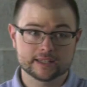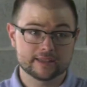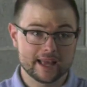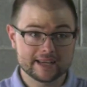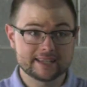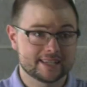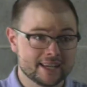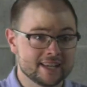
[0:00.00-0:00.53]

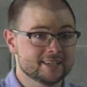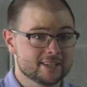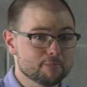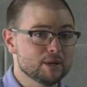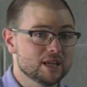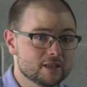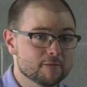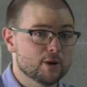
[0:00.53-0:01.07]
they tend to
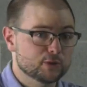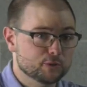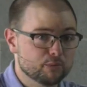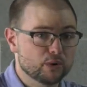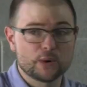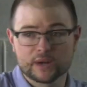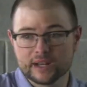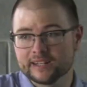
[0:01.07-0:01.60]
be the most
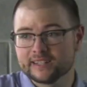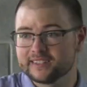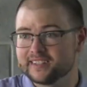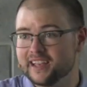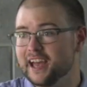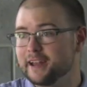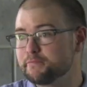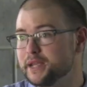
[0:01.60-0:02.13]
broken and
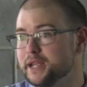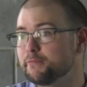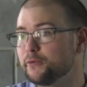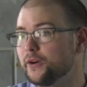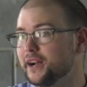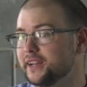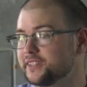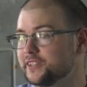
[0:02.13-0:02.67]
sad
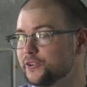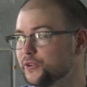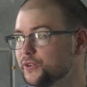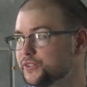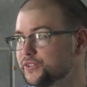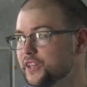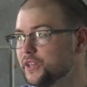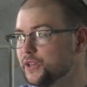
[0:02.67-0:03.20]
people as
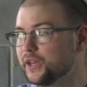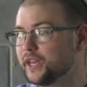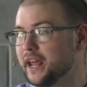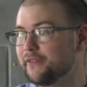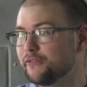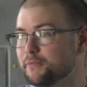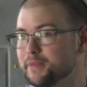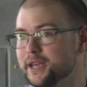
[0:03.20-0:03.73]
adults that you can
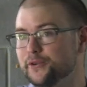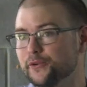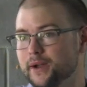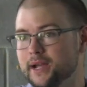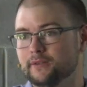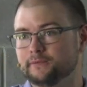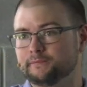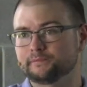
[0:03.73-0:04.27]
ever be
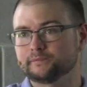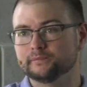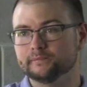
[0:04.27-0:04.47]
around.